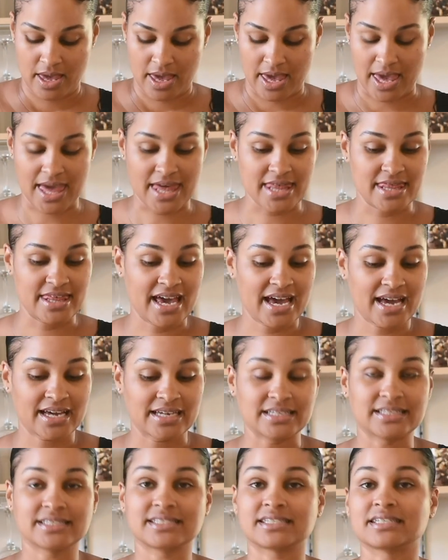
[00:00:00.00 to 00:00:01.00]
And
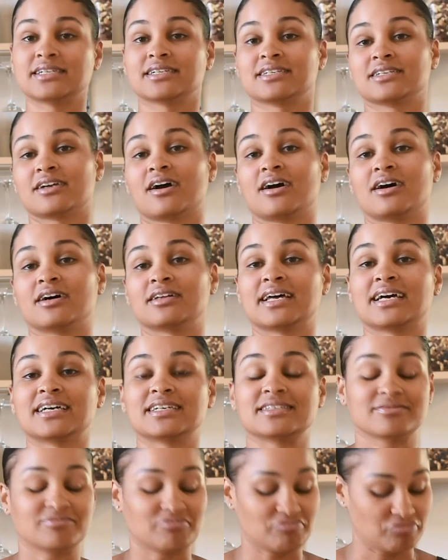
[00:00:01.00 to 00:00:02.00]
that is it, y'all.
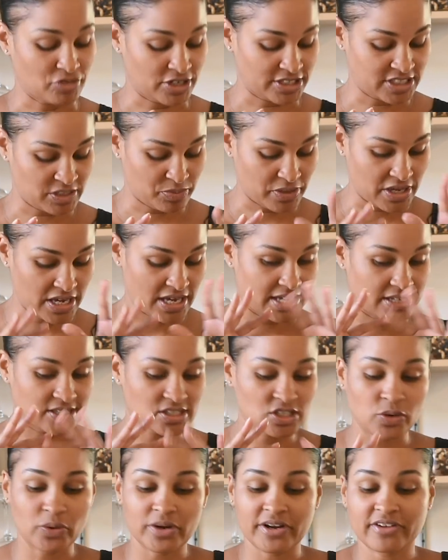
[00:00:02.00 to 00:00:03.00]
That recipe
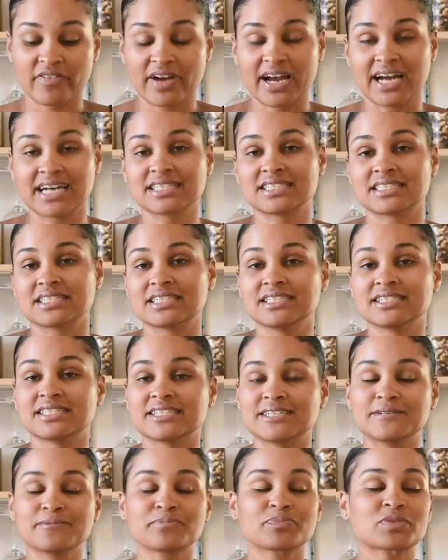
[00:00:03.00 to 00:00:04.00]
is quick, fast,
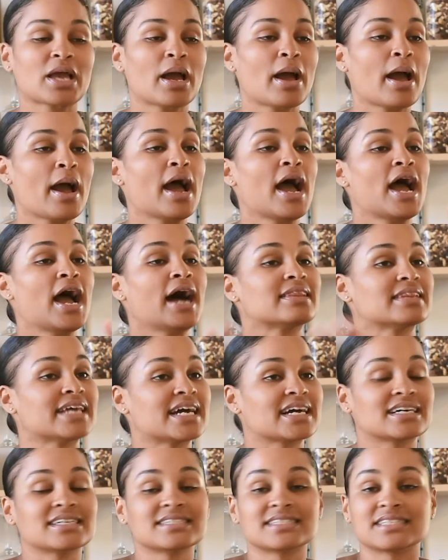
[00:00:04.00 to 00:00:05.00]
easy.
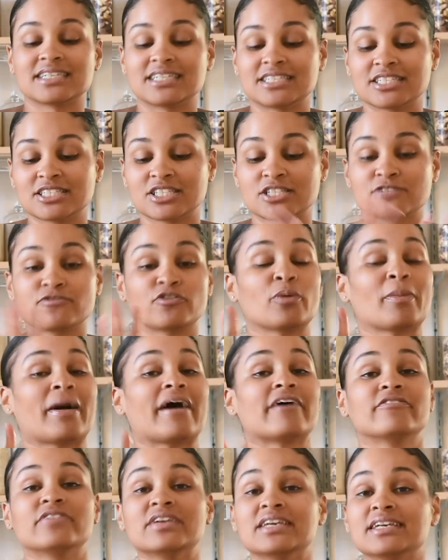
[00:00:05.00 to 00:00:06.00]
Like I said, this is for
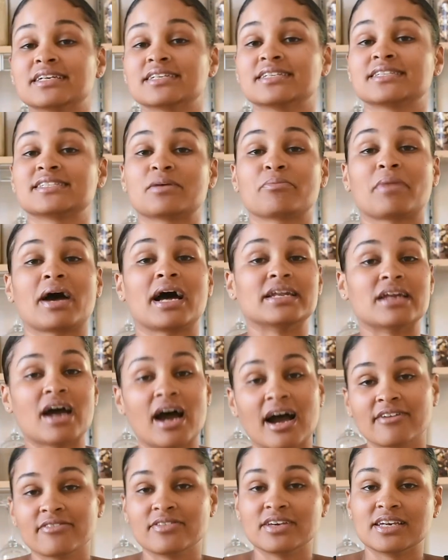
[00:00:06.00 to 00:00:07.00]
my vegans and my
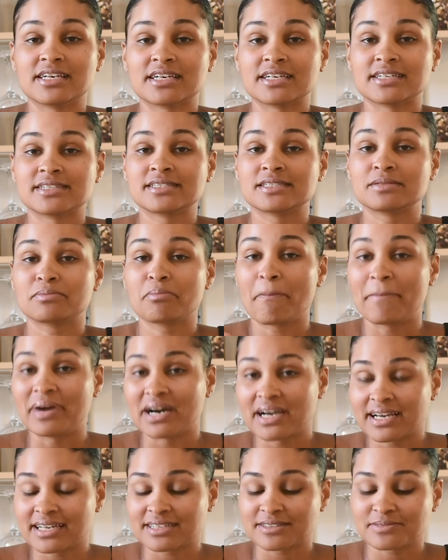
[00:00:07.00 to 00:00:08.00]
non-vegans,
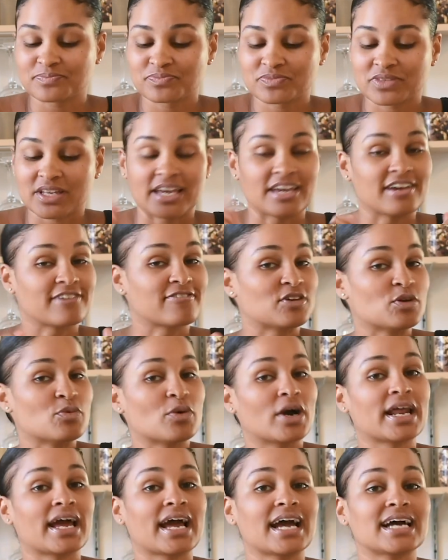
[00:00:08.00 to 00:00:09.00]
but if you
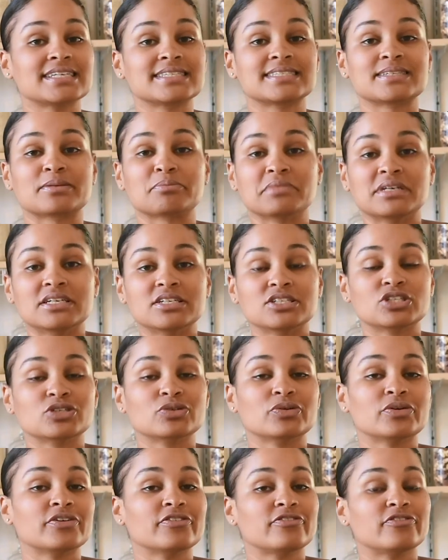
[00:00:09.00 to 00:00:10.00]
want to add some meat to
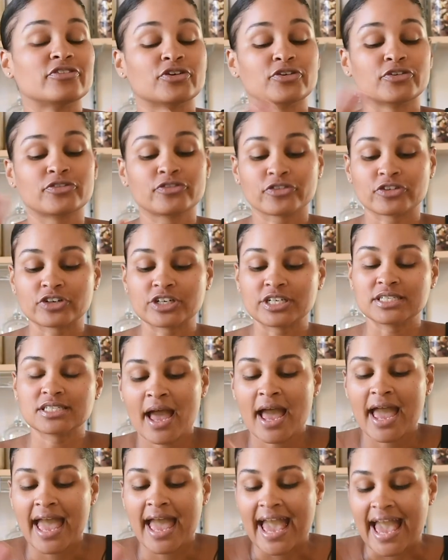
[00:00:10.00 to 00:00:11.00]
it, feel free.
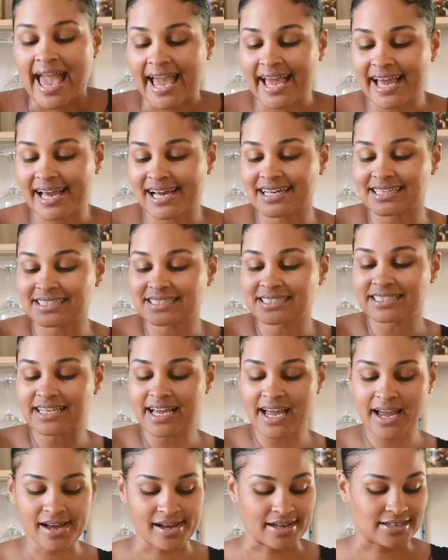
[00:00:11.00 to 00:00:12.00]
And
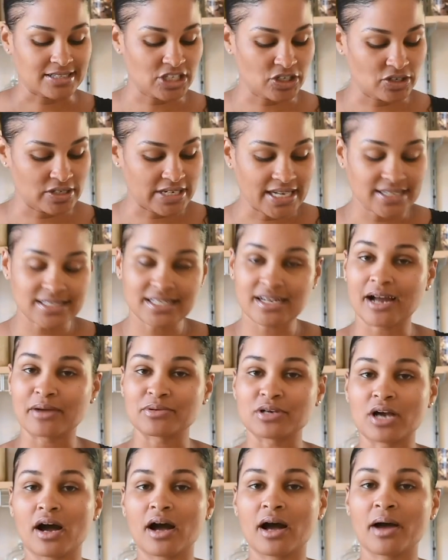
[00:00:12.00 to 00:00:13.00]
yeah, till next time,
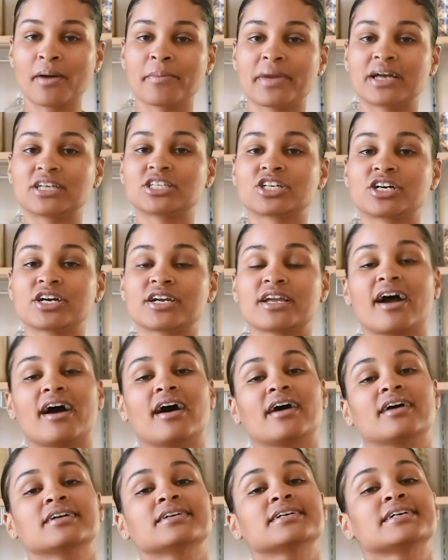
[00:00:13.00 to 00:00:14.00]
y'all, make sure
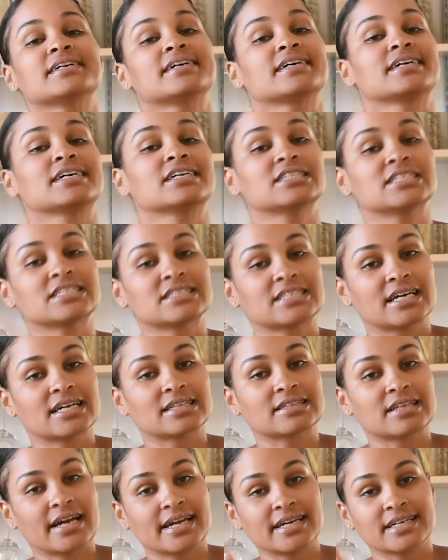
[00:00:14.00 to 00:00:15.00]
y'all click
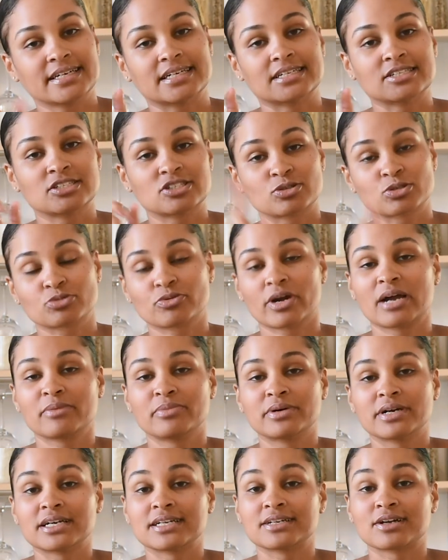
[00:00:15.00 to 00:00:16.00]
that like and subscribe
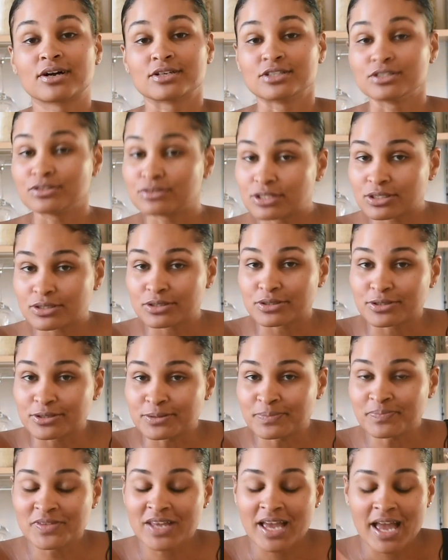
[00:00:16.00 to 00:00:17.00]
button on
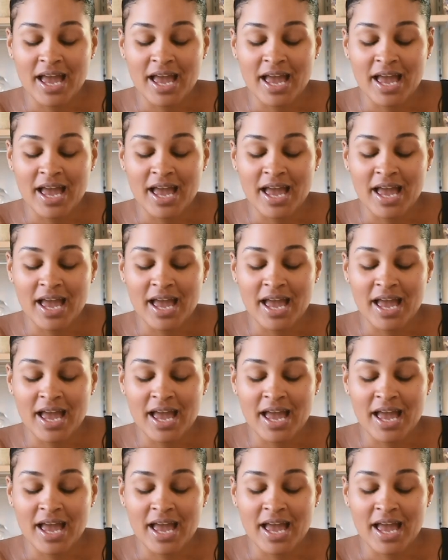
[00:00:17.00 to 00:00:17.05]
YouTube.